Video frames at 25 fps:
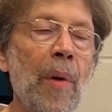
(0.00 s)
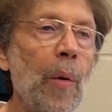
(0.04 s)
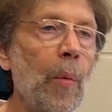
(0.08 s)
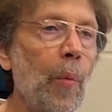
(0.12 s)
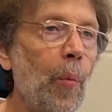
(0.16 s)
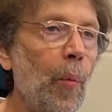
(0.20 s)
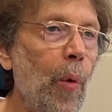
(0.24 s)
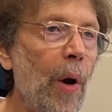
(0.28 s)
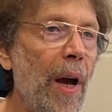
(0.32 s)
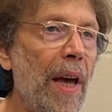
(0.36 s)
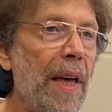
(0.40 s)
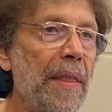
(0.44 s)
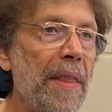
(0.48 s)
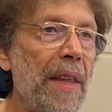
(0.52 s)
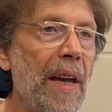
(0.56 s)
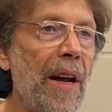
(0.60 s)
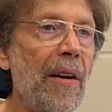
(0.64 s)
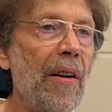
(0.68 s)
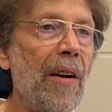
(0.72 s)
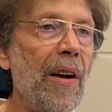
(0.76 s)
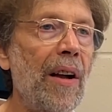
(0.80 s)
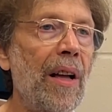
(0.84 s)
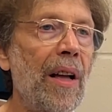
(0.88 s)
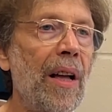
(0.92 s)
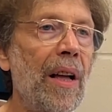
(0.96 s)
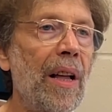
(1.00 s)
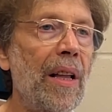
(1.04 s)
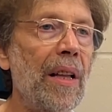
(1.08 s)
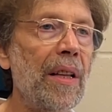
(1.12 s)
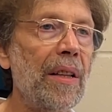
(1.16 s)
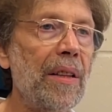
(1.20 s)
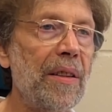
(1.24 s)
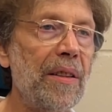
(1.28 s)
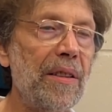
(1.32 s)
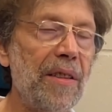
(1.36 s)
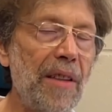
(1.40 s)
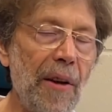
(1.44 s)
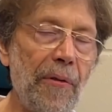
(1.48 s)
Where there are
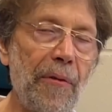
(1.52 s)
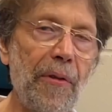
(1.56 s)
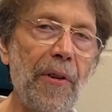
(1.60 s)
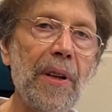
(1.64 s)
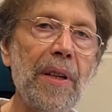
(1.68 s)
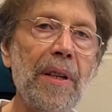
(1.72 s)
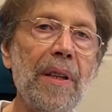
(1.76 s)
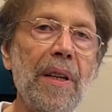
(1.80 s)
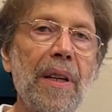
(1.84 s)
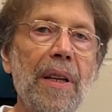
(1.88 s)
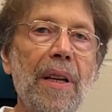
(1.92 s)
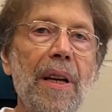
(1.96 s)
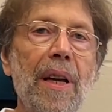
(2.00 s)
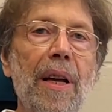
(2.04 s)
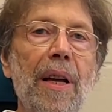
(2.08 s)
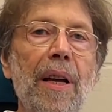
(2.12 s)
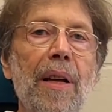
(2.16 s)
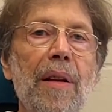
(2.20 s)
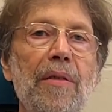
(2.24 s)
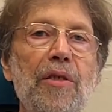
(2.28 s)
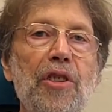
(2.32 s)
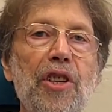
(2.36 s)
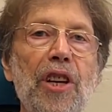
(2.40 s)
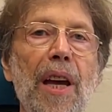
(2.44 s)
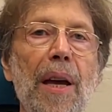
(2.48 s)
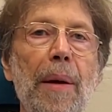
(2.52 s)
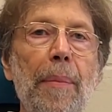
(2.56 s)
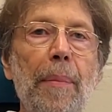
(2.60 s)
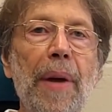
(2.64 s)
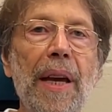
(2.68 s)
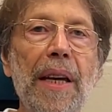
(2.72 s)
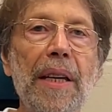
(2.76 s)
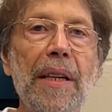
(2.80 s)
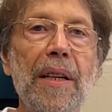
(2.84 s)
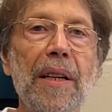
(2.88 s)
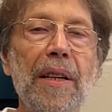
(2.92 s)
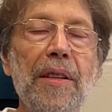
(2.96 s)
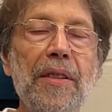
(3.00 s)
different chair
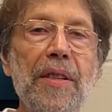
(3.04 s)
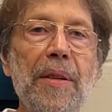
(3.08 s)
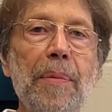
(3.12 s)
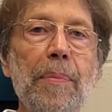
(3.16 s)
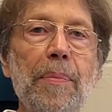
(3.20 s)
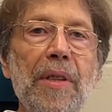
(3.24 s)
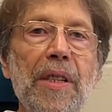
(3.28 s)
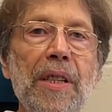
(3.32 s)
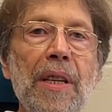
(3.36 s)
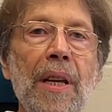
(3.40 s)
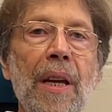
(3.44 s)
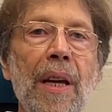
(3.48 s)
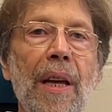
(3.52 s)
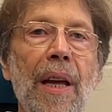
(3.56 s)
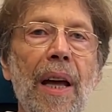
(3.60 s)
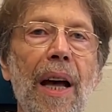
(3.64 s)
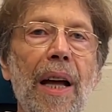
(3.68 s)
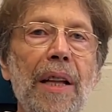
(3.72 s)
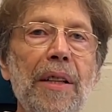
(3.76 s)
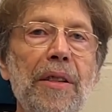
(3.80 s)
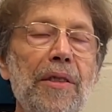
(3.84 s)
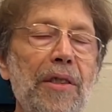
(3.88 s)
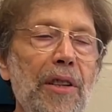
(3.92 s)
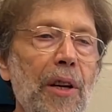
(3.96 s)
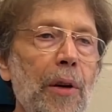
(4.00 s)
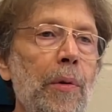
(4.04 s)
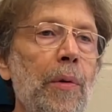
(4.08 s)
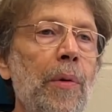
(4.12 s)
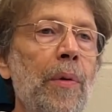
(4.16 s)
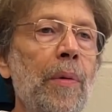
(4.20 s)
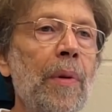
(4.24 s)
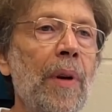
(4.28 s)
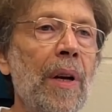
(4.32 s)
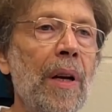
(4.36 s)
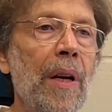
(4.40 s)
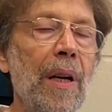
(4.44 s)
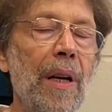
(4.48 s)
mechanisms, do